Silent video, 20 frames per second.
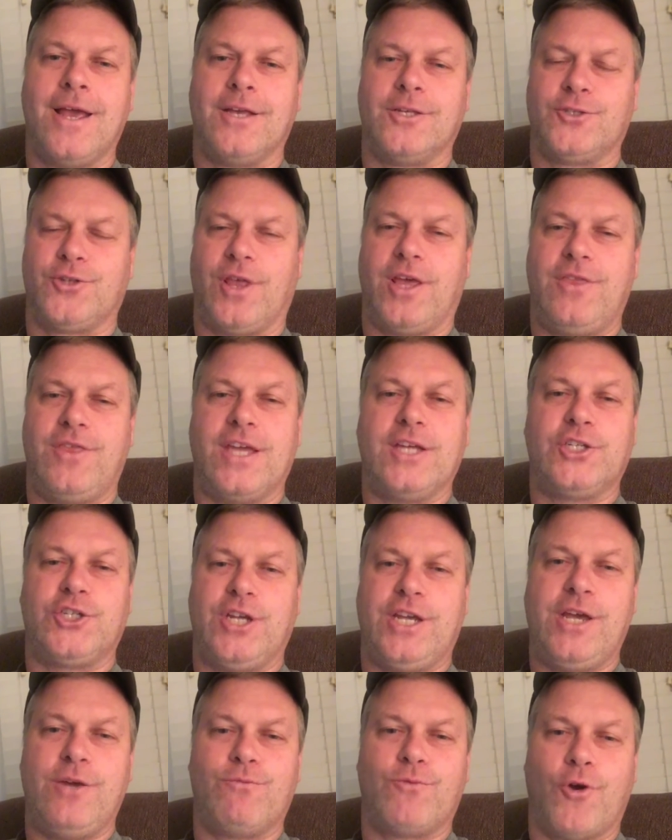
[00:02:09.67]
So they think
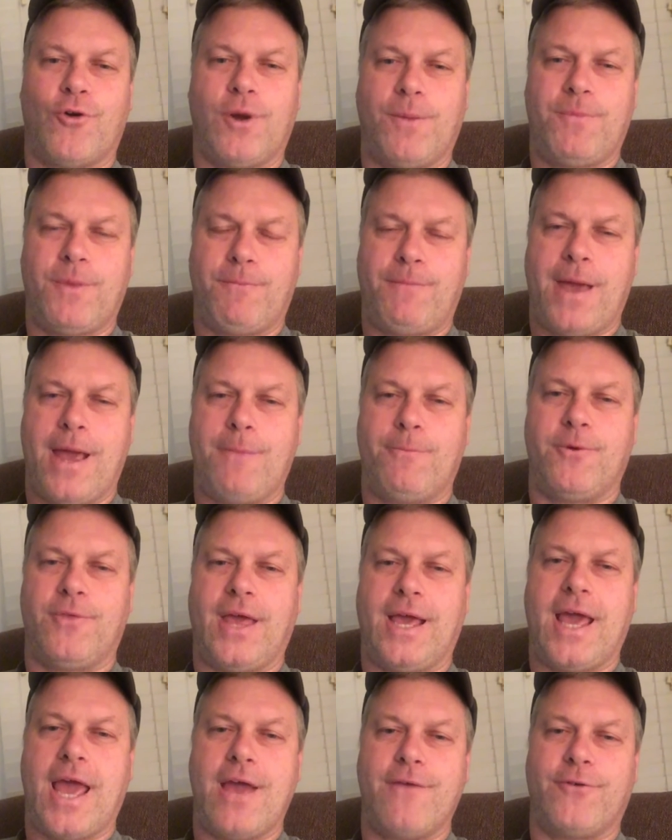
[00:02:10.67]
she wrote up the paper.
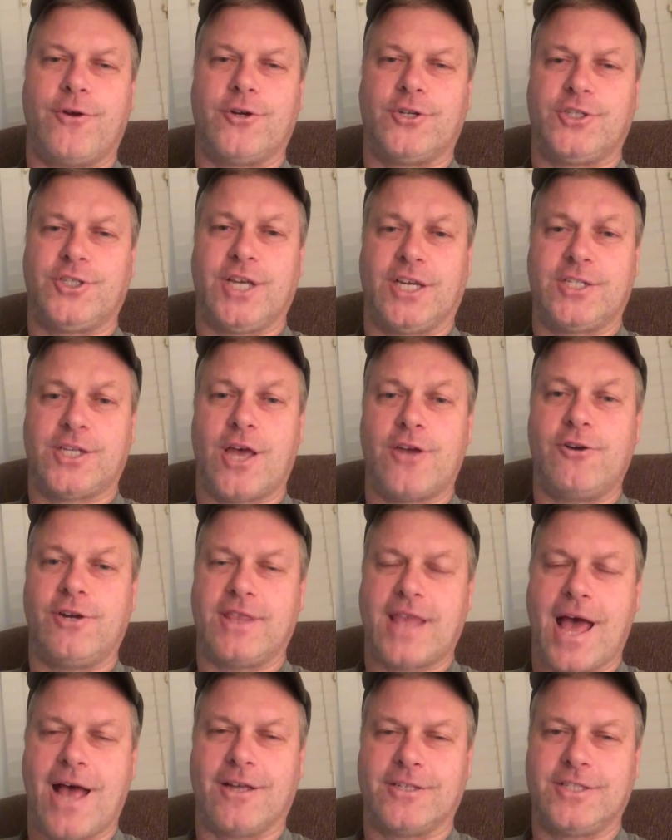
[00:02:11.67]
They gave her
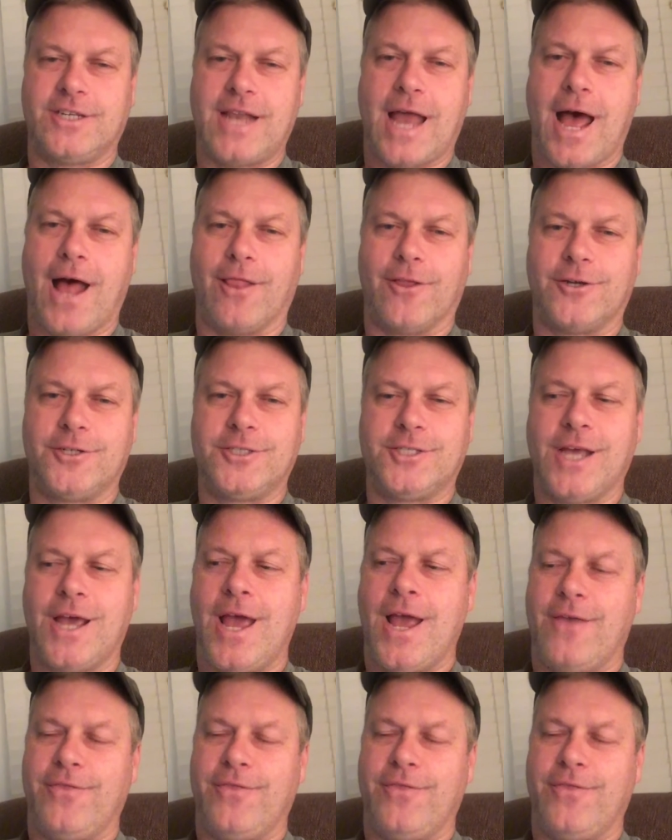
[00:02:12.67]
$600,000.